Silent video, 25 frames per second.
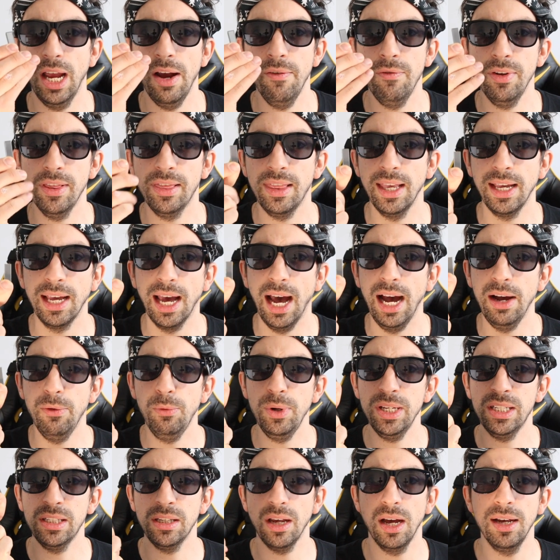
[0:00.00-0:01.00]
everything. I
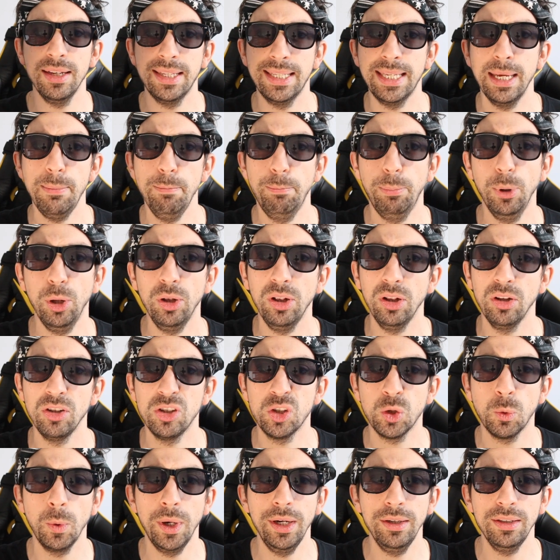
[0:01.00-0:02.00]
wish a simple
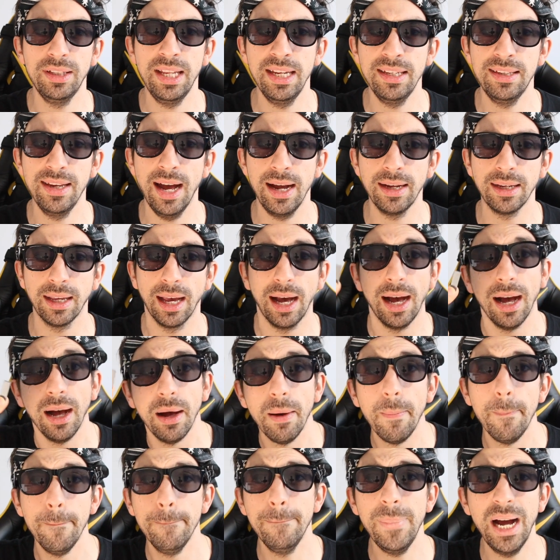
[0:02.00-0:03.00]
square design.
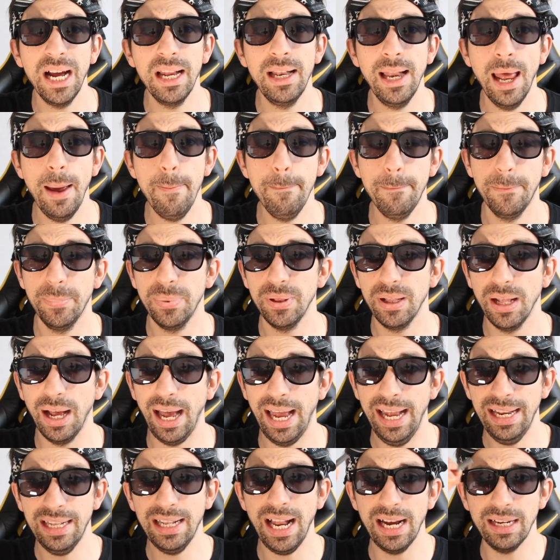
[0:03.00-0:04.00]
My lamp
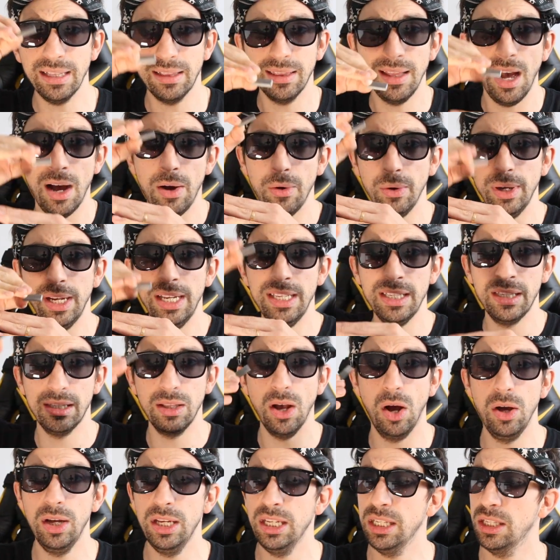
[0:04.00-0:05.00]
headlight now
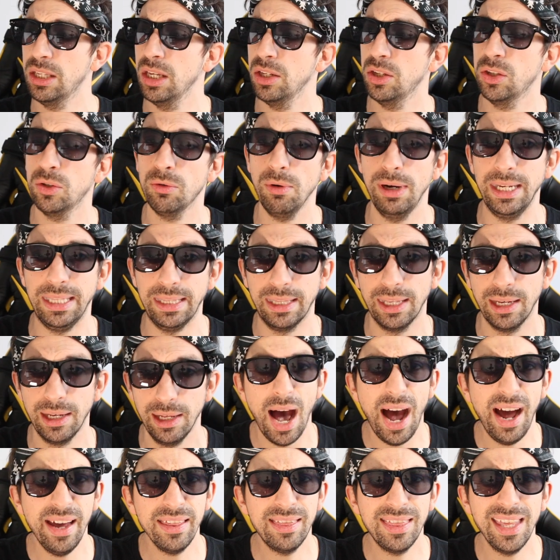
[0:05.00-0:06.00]
is a straight.
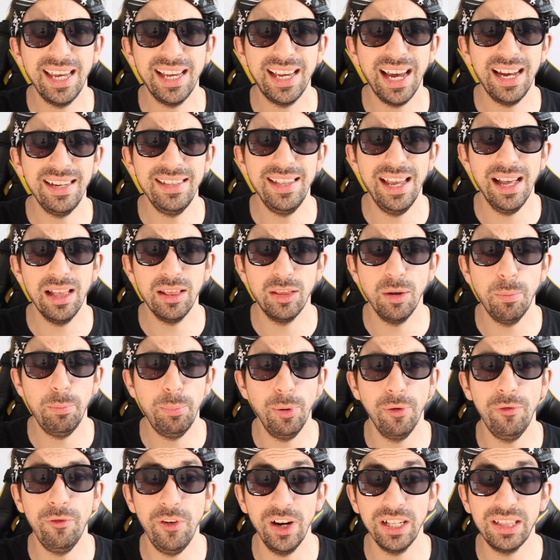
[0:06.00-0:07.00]
I think I nailed the
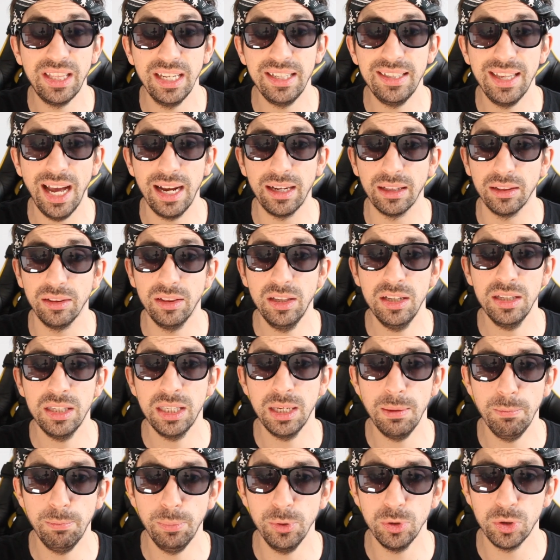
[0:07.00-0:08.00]
perfect design, this
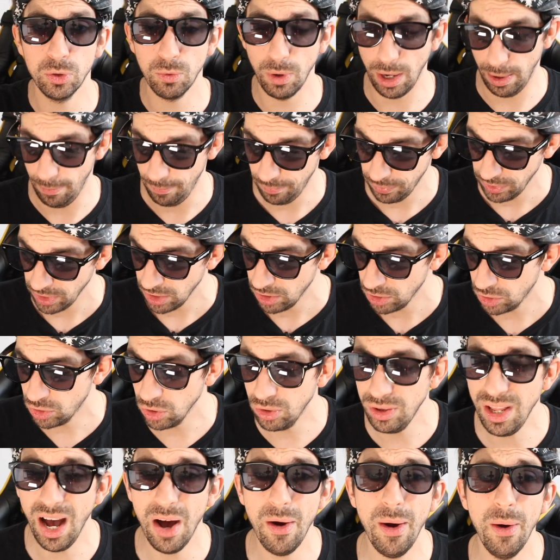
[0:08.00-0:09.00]
simple square.
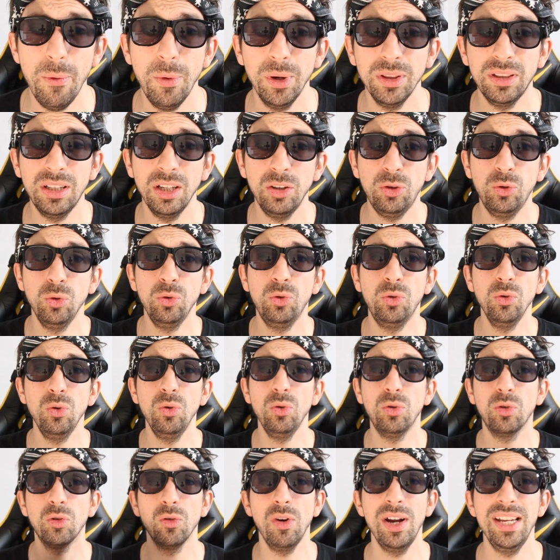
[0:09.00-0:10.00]
So now I wanted to
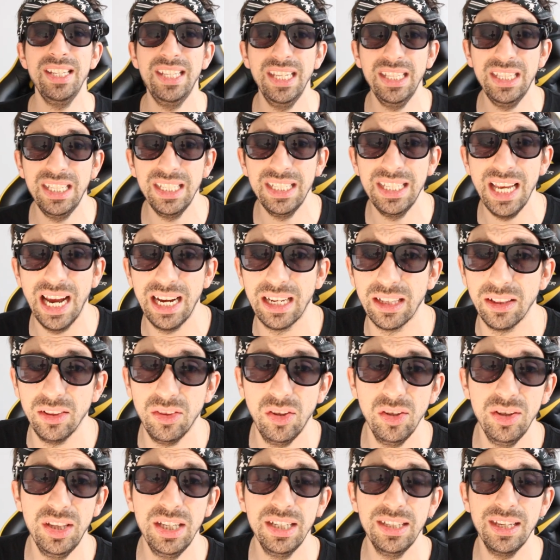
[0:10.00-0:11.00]
do crazy design.
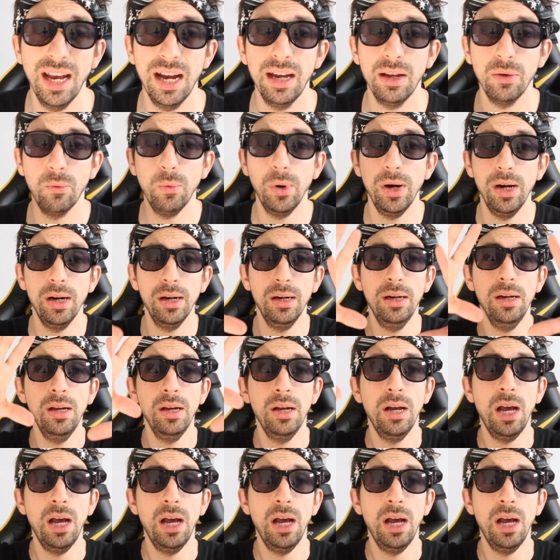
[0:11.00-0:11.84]
The design where